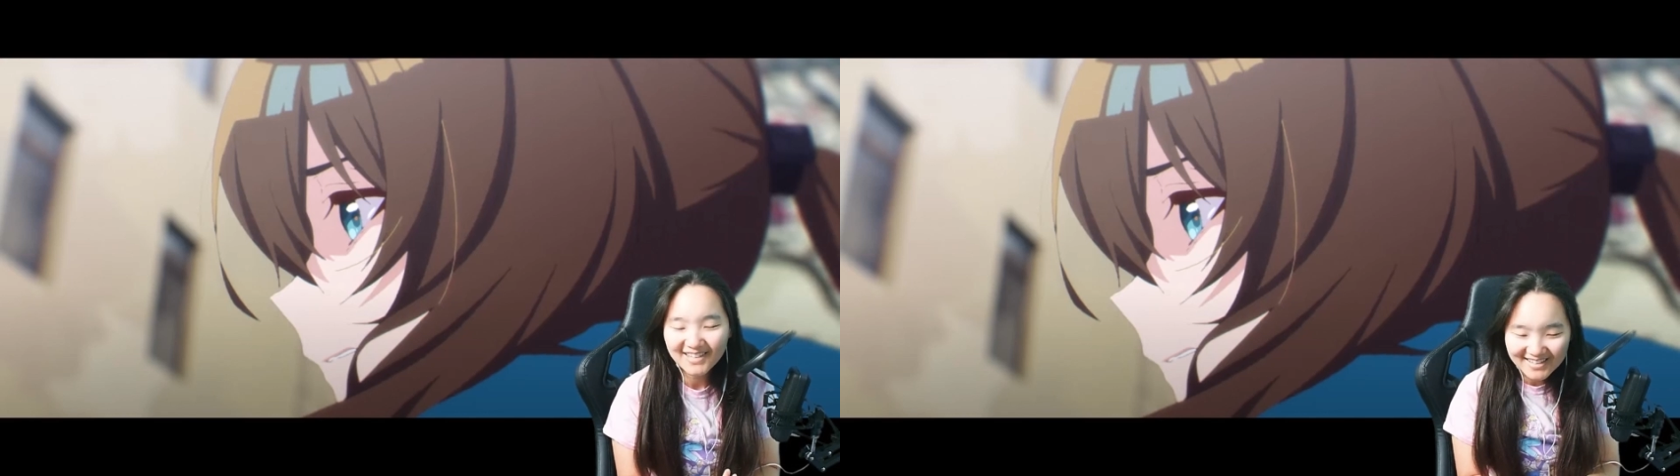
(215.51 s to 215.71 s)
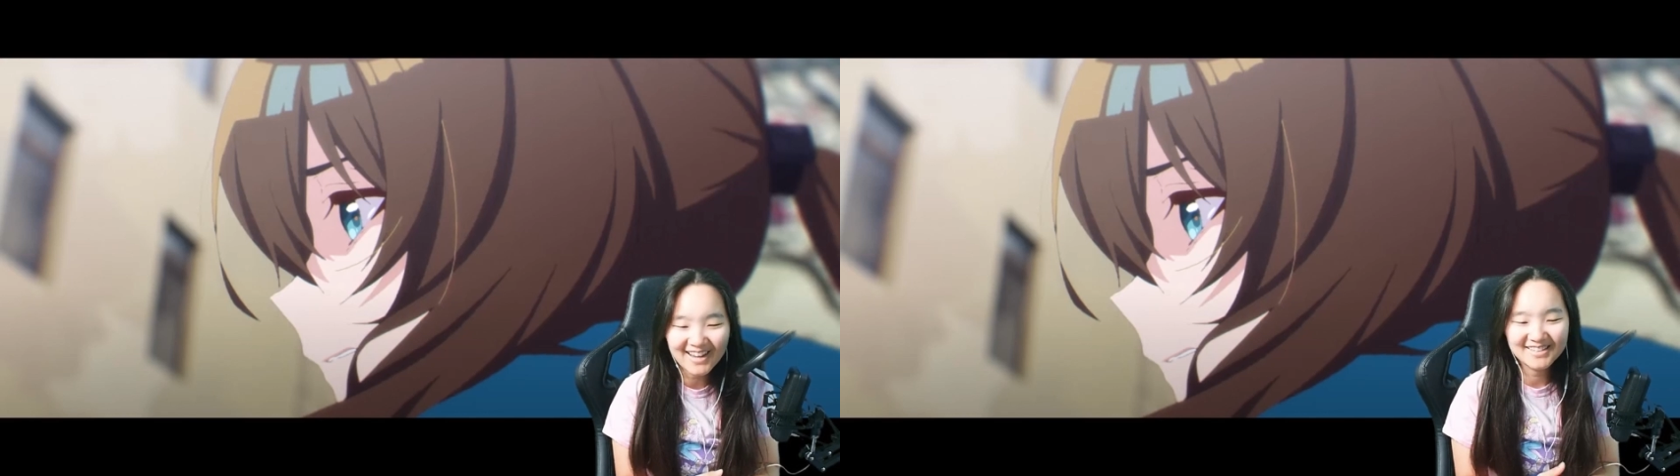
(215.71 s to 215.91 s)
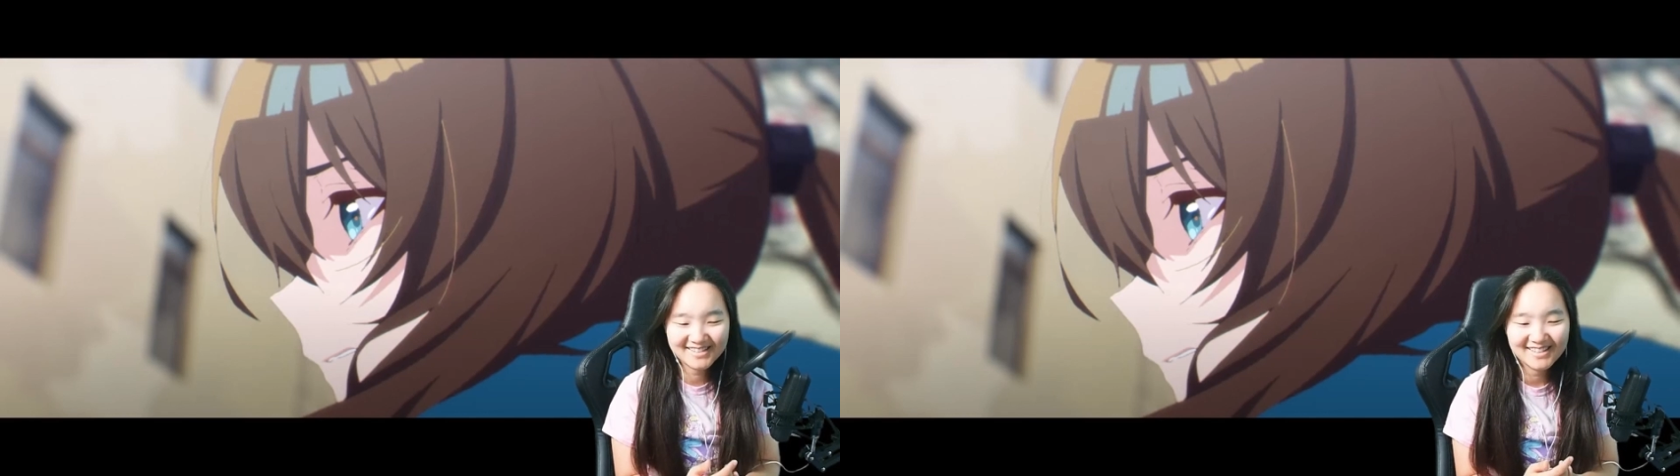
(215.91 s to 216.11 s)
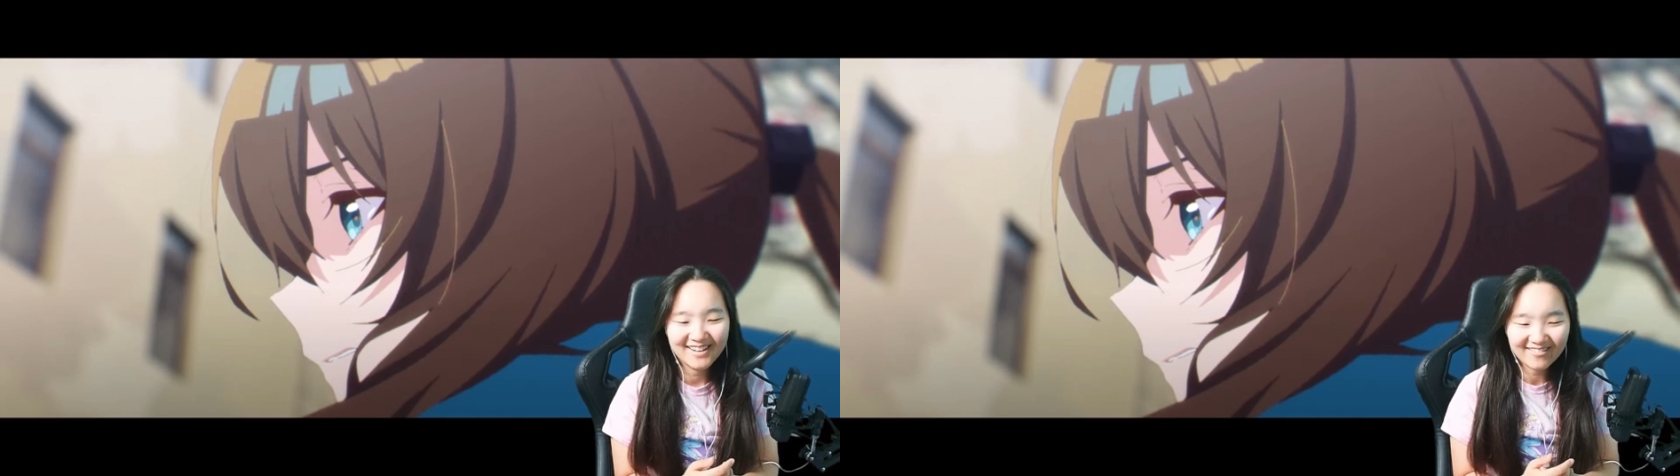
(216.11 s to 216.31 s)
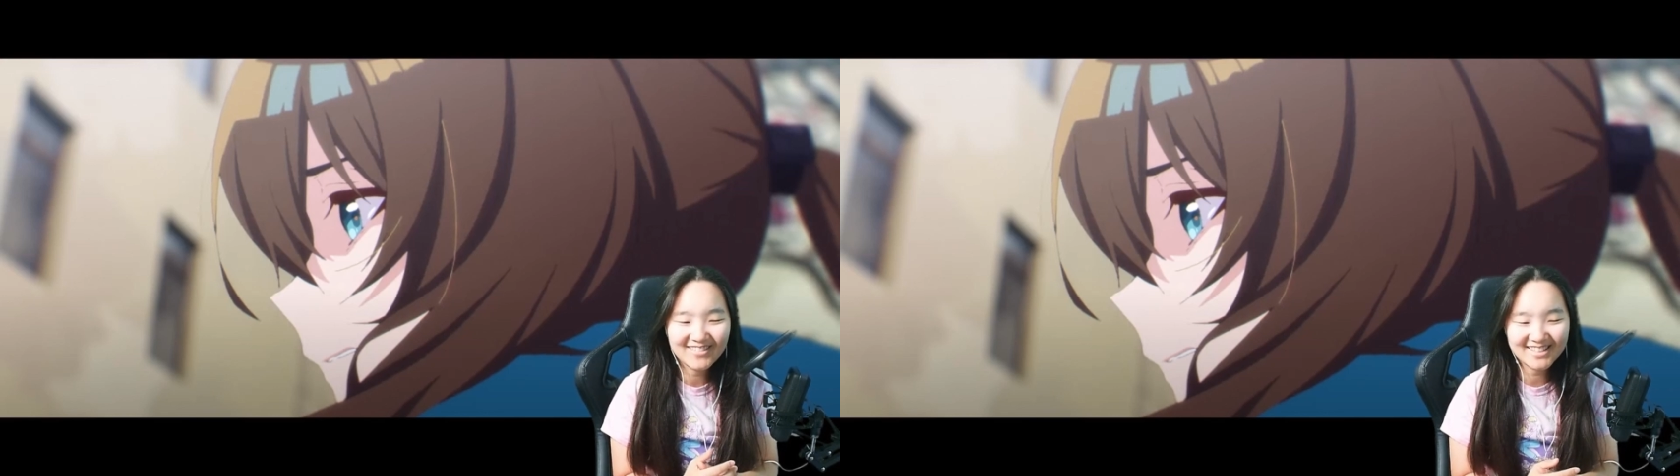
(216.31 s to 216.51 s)
Yes,
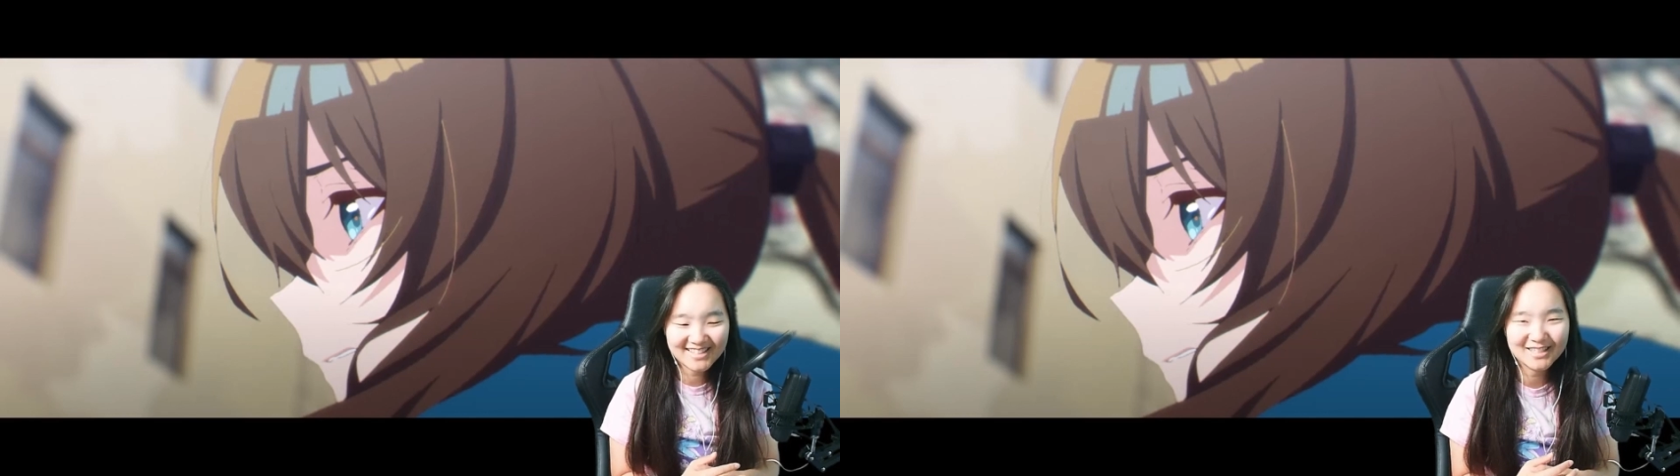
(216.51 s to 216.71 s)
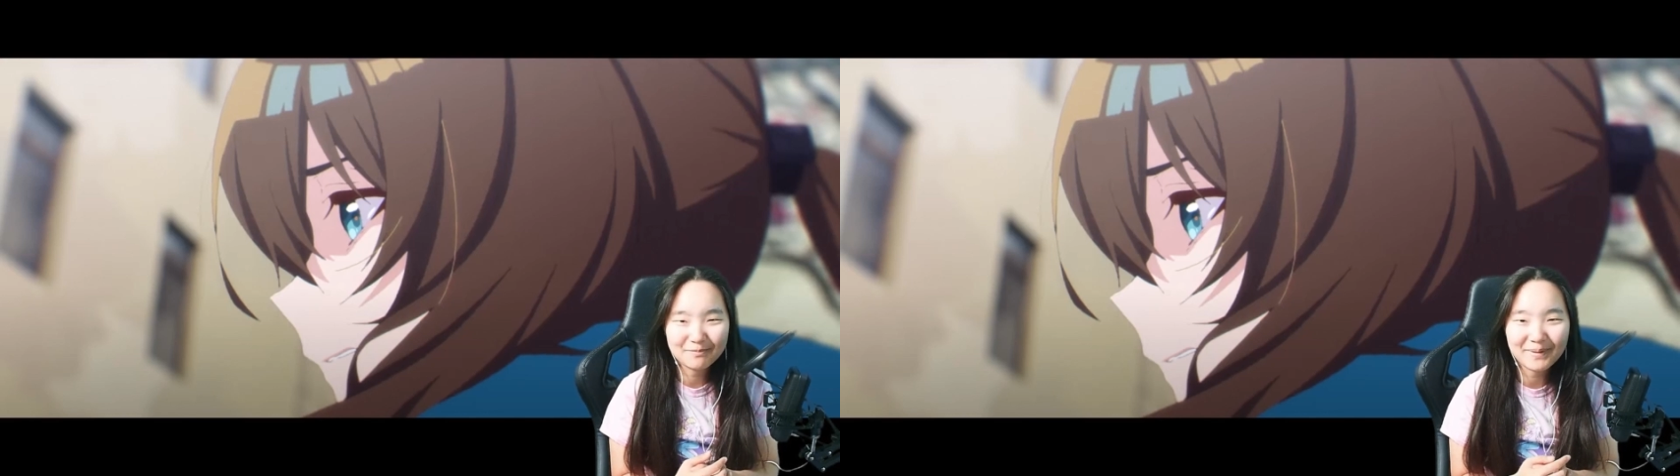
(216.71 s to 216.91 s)
this is